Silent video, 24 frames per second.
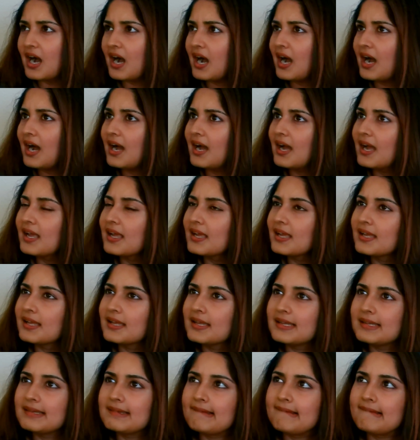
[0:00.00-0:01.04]

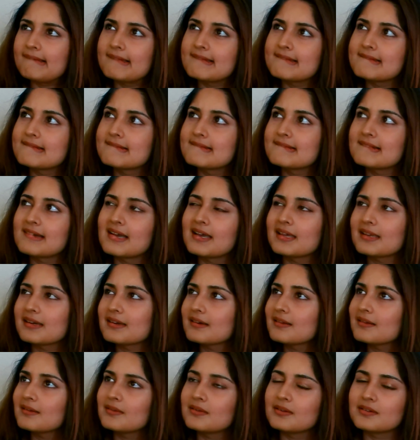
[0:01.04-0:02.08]
i i don't
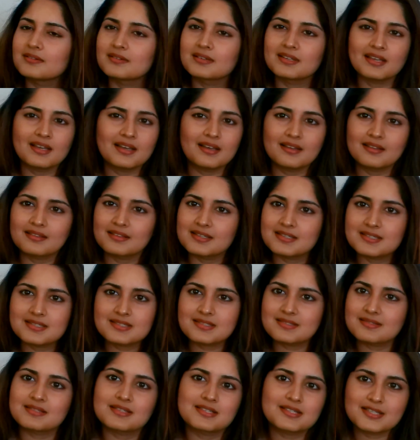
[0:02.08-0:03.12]
know yeah these
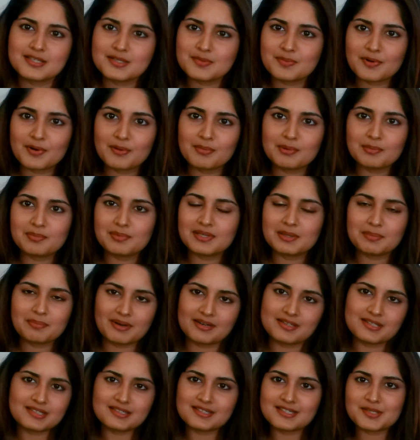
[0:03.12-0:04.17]
this is probably
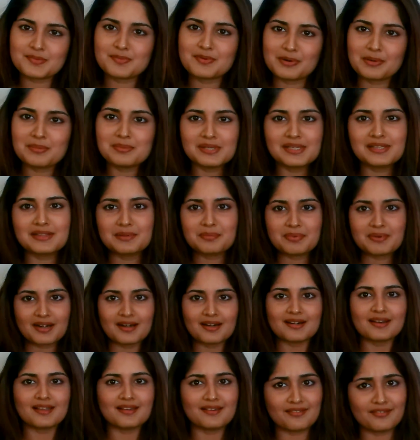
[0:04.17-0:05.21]
Patrick Ta's probably the
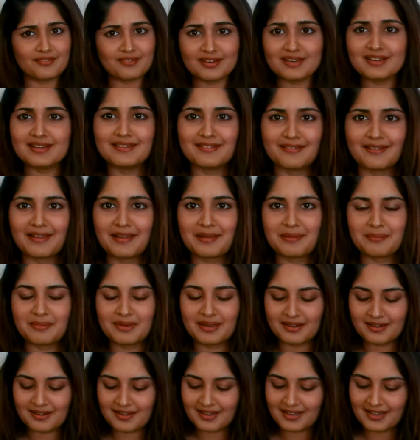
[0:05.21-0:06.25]
brand i really
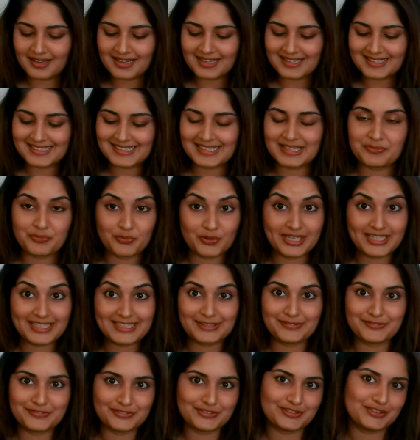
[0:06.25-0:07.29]
recommend and i'm
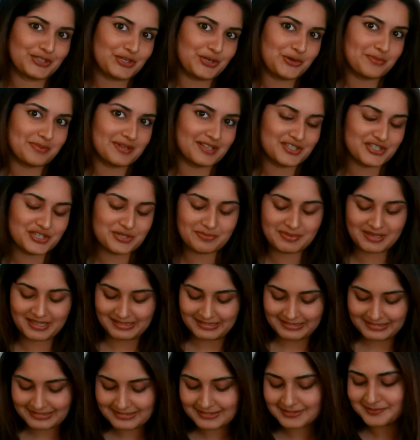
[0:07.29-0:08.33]
waiting for the new blush
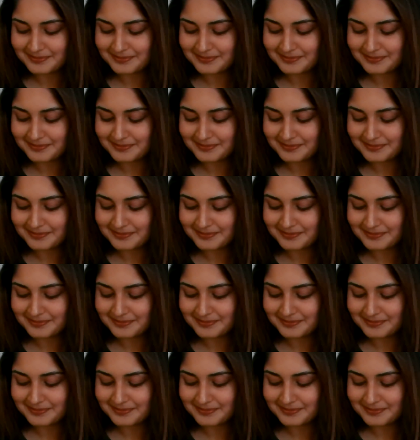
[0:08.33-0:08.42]
palette